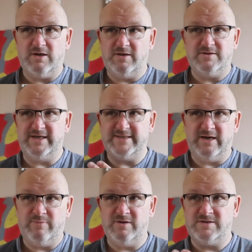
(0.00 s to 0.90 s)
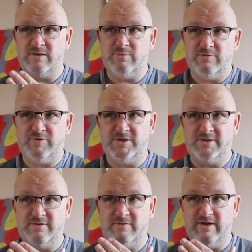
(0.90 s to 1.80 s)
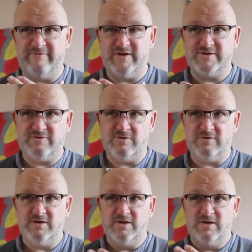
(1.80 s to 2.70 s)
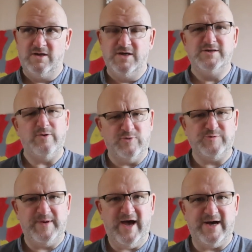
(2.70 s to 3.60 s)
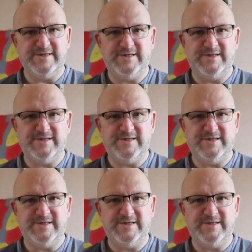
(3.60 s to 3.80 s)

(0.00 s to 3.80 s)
I don't take tablets, no blood pressure, everything's good, so it must be that.